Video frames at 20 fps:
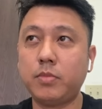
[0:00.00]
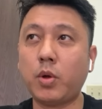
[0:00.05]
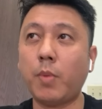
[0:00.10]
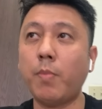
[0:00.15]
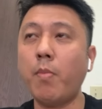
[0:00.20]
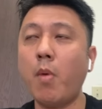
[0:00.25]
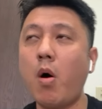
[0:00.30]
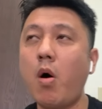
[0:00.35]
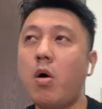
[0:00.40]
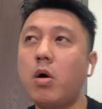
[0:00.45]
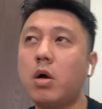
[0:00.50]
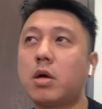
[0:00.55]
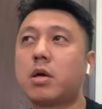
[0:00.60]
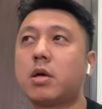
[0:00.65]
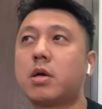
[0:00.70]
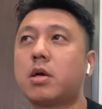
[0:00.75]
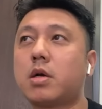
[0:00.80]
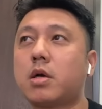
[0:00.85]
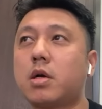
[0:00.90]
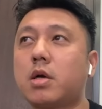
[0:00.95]
more
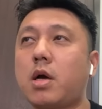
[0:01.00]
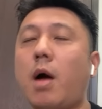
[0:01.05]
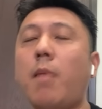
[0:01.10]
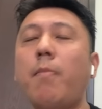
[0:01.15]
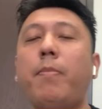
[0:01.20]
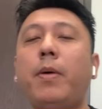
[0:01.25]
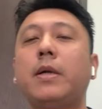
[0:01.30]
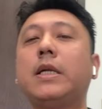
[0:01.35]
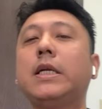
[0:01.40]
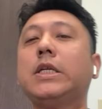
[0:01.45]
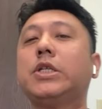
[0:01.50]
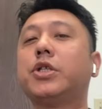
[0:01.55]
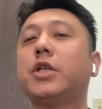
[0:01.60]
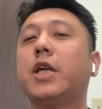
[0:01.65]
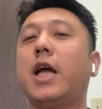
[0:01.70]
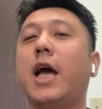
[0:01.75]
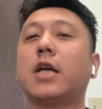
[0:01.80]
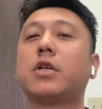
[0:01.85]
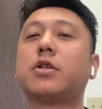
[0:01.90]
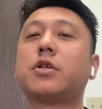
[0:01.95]
competition
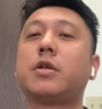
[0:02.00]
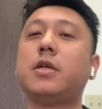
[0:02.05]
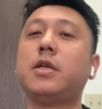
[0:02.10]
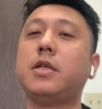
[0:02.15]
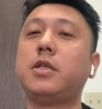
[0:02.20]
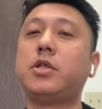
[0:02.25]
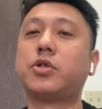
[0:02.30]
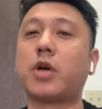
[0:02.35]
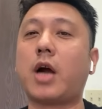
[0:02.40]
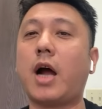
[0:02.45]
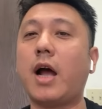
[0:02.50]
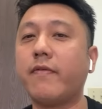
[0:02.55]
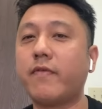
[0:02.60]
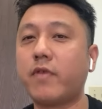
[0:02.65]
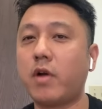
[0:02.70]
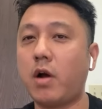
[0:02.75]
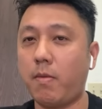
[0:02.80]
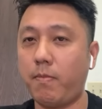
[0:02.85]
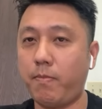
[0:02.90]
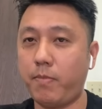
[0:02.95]
actually drive
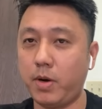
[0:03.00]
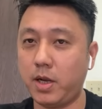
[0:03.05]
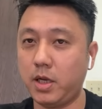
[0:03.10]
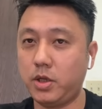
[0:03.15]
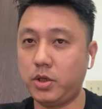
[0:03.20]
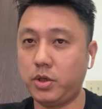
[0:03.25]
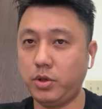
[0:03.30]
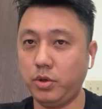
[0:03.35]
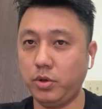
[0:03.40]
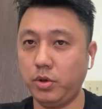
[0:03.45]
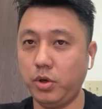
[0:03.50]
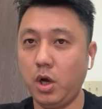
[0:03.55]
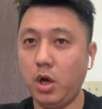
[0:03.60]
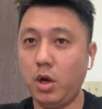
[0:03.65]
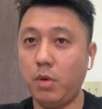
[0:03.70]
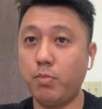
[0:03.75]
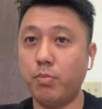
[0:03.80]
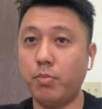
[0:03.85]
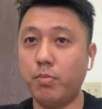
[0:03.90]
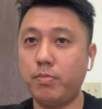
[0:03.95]
company to
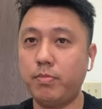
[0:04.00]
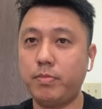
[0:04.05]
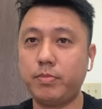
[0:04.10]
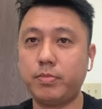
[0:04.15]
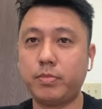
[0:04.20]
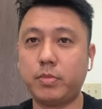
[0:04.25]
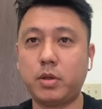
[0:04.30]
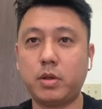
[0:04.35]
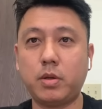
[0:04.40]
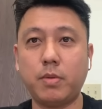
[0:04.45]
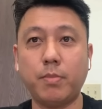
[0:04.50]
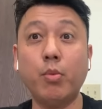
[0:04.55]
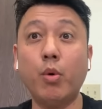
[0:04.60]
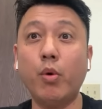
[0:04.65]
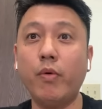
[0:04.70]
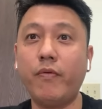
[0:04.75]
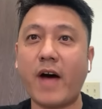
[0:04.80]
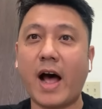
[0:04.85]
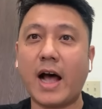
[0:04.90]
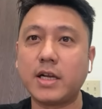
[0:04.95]
move
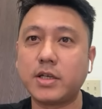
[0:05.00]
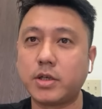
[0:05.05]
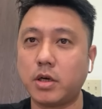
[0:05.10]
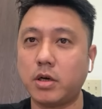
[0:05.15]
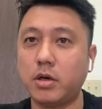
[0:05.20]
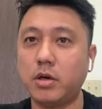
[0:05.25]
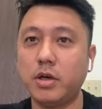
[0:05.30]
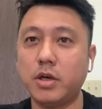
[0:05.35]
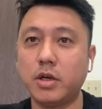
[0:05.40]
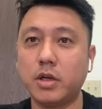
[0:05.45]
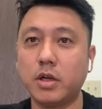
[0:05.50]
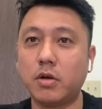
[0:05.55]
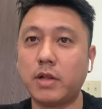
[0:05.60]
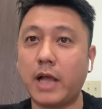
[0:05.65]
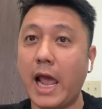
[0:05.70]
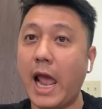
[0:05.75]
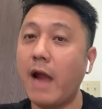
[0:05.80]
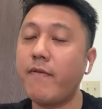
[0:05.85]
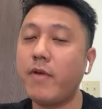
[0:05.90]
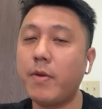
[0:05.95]
faster.
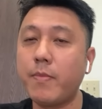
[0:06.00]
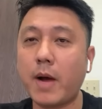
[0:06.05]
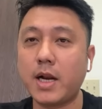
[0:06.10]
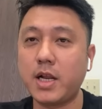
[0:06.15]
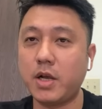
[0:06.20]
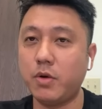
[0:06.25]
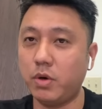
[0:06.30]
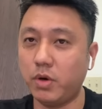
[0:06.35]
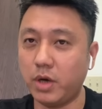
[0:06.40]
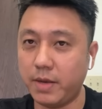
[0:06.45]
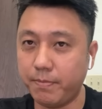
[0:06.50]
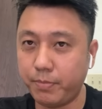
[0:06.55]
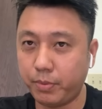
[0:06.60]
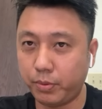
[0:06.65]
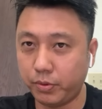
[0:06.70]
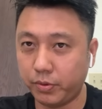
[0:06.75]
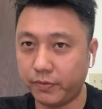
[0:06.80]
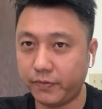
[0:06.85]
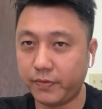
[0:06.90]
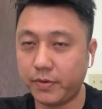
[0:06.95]
Like everybody will improve.